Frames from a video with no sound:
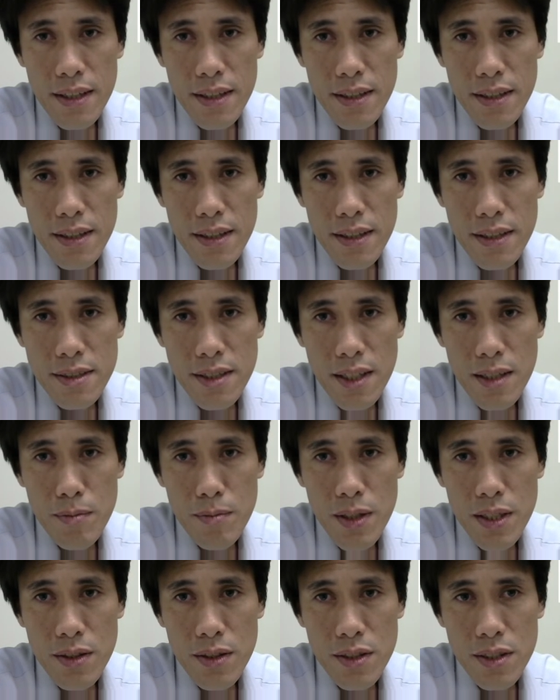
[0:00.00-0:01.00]
The
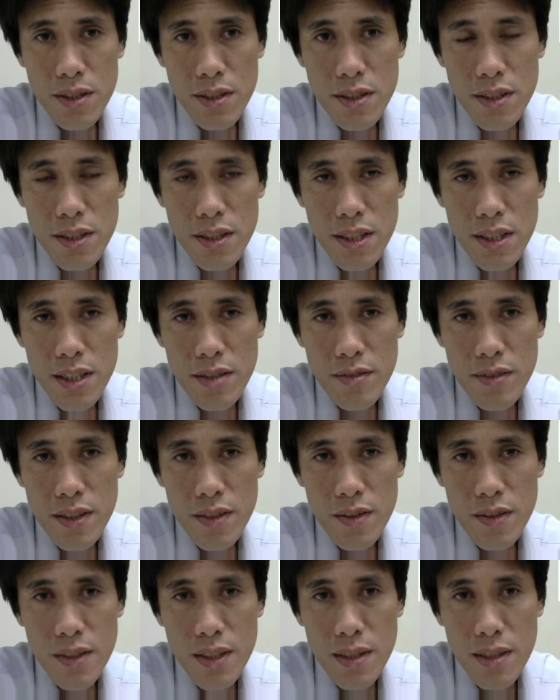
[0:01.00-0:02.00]
Sabbath is not given
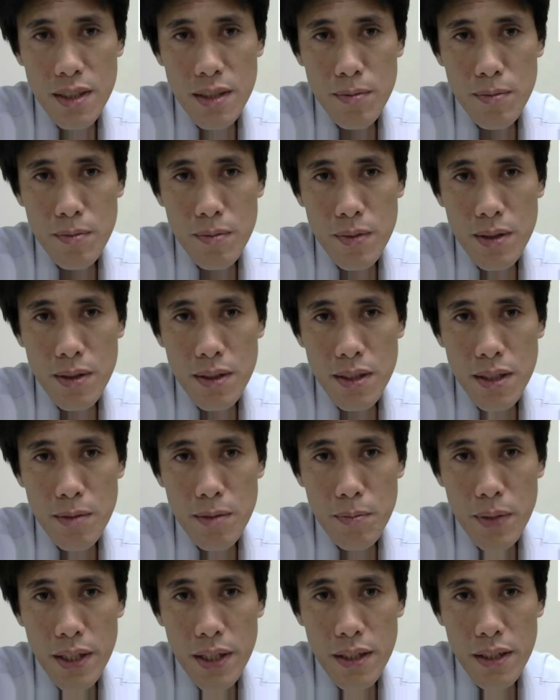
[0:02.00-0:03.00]
to the
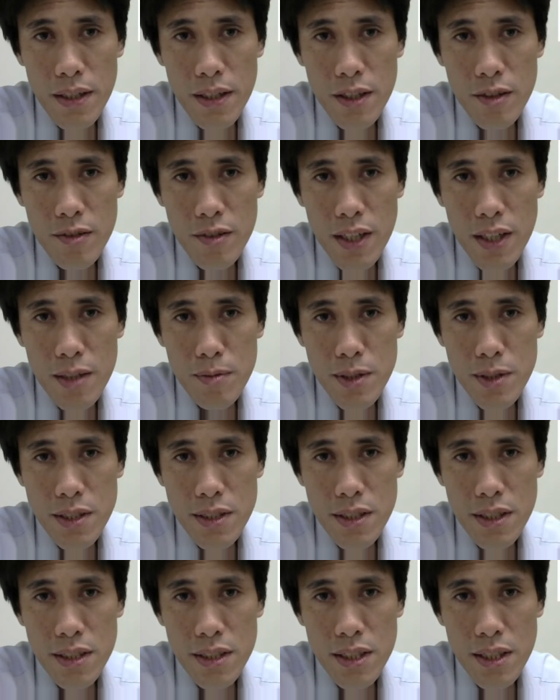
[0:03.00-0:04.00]
repairing of
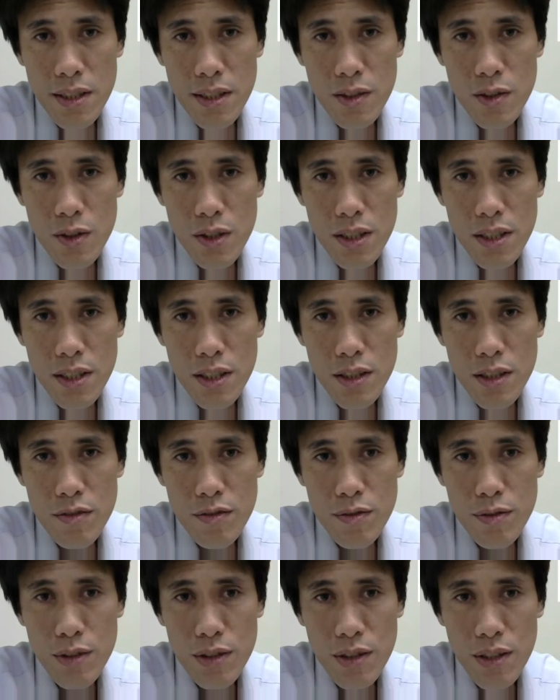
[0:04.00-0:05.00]
garments and the cooking of
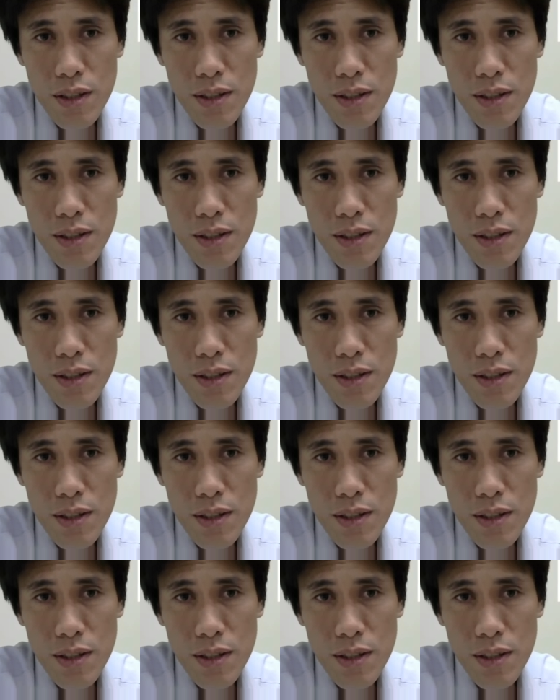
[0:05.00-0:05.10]
food.